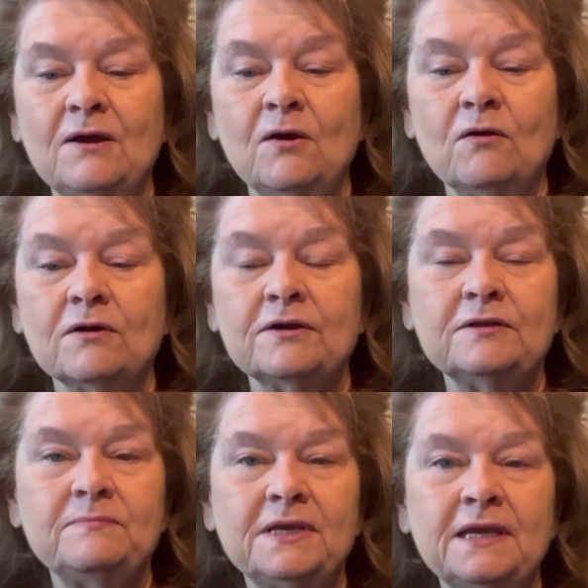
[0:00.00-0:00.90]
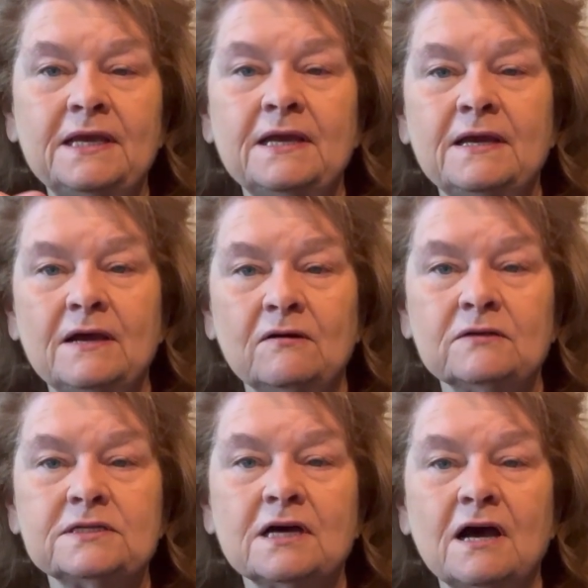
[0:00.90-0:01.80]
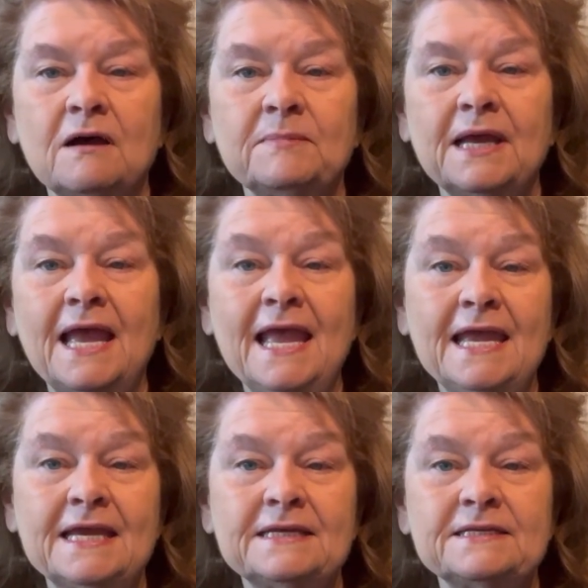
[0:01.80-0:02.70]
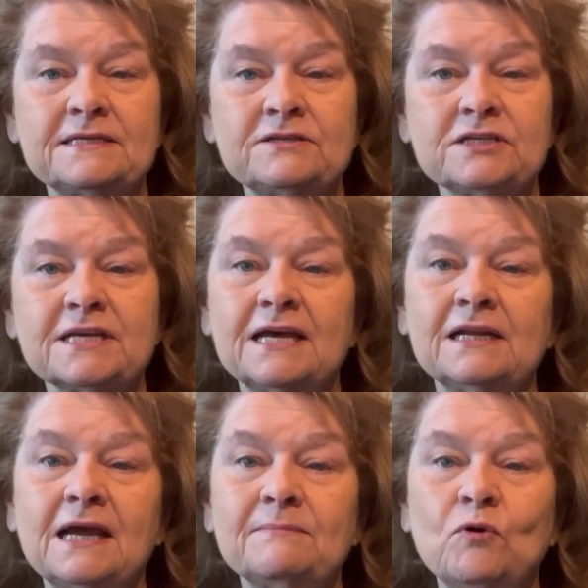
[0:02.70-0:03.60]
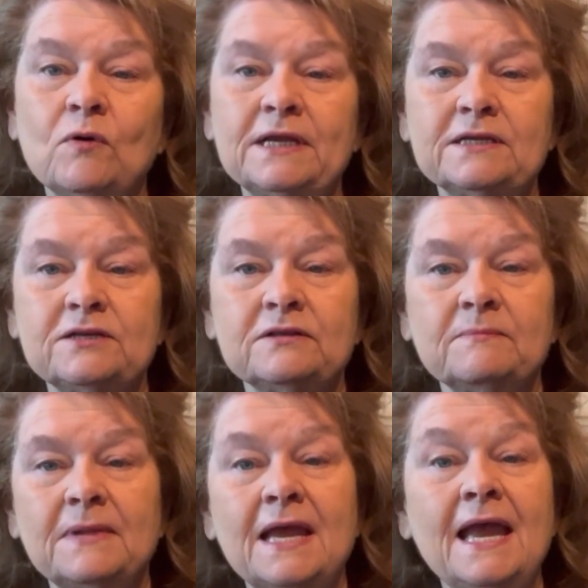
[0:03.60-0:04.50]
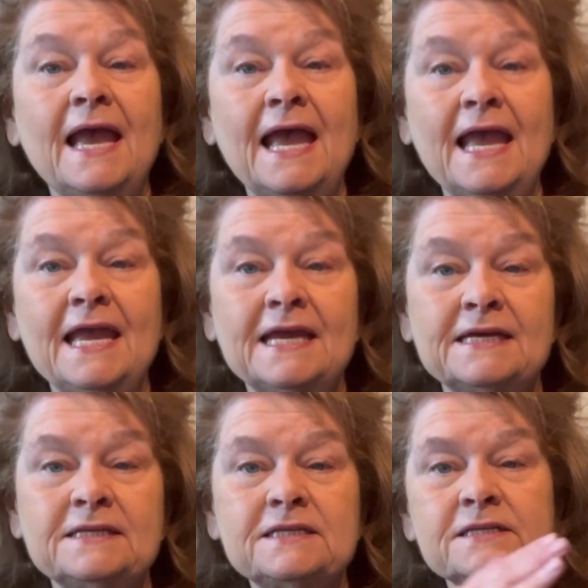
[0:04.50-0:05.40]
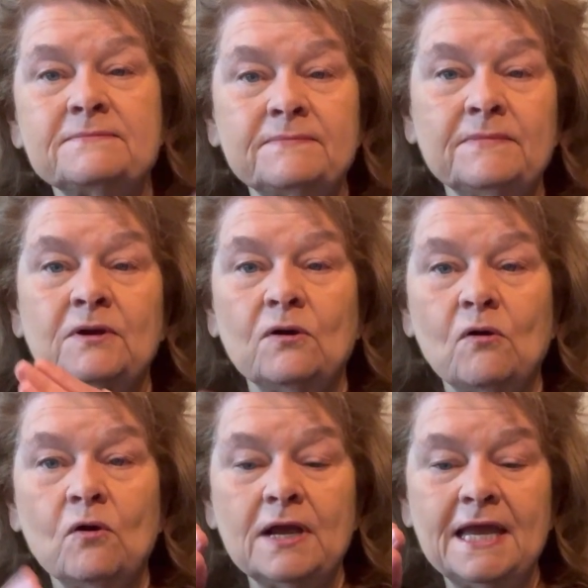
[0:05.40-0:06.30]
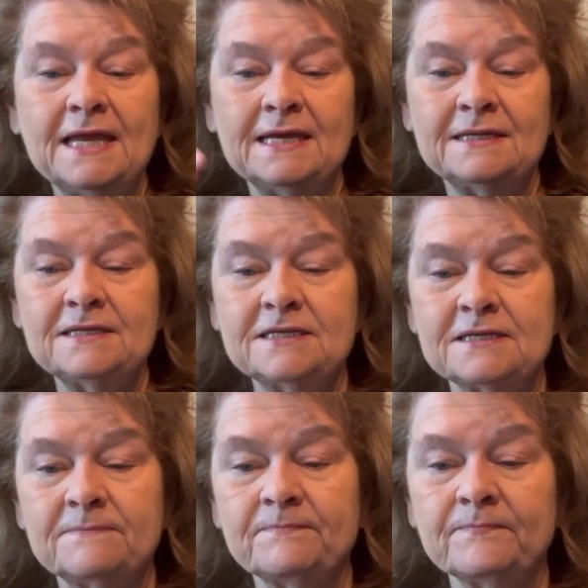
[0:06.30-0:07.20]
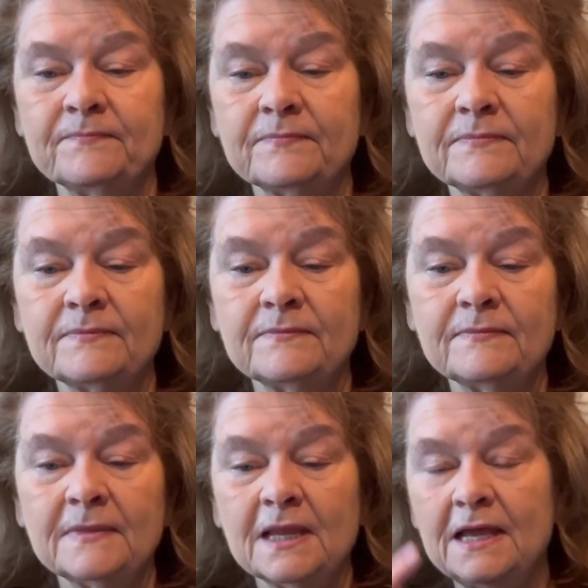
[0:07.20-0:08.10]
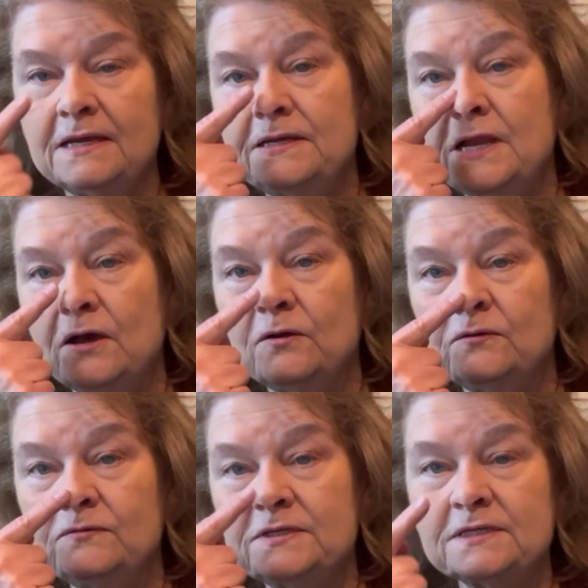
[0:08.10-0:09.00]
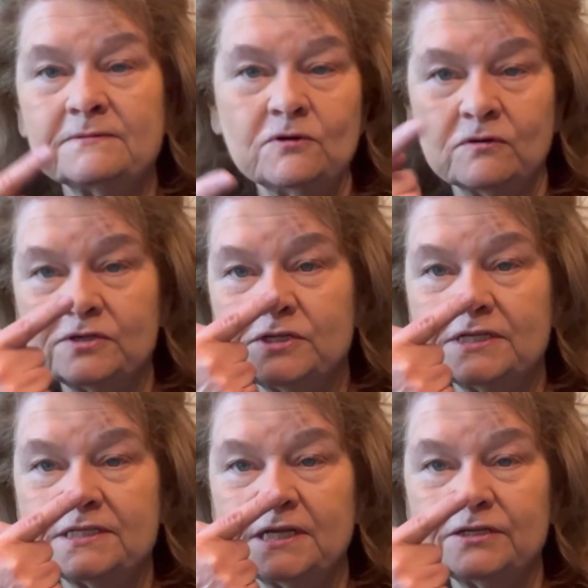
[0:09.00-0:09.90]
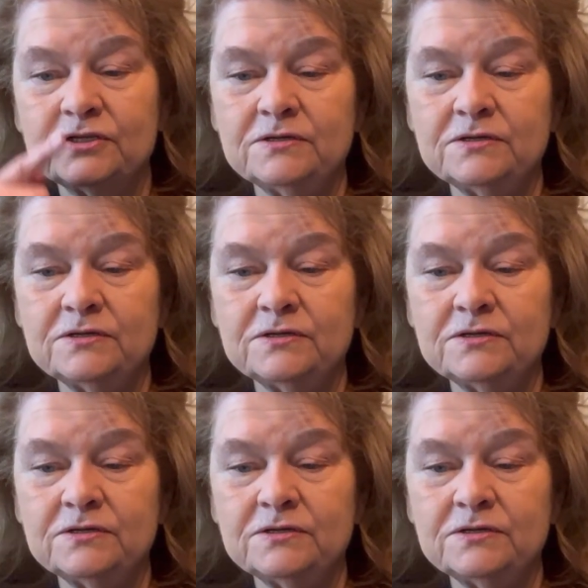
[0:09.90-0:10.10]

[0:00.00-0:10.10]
or it could be on top, hands, just kind of like pointing to them. Hands or hands. Nose, of course, you just touch your